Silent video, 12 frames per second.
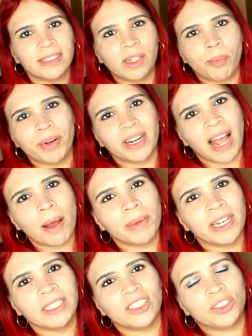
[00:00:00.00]
is the
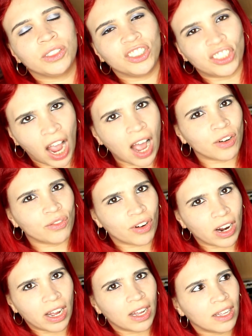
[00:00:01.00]
predominant
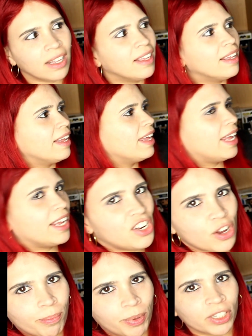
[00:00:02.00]
genre in
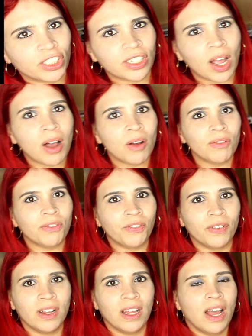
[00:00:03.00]
your bookshelf?
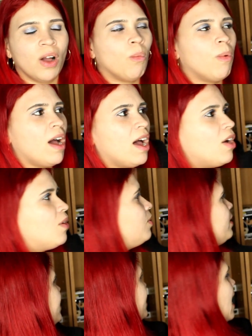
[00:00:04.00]

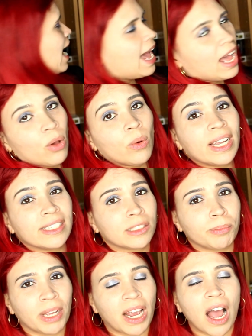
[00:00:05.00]
Well, now it's
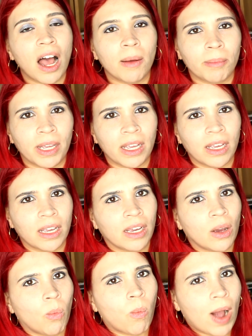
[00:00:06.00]
becoming
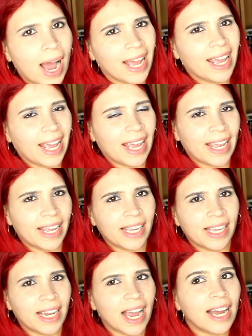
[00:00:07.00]

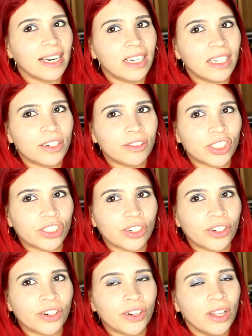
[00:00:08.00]
YA kind of
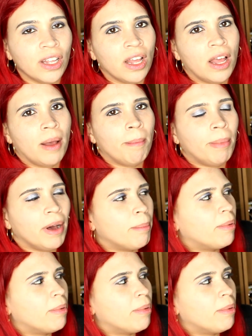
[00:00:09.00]
literature, but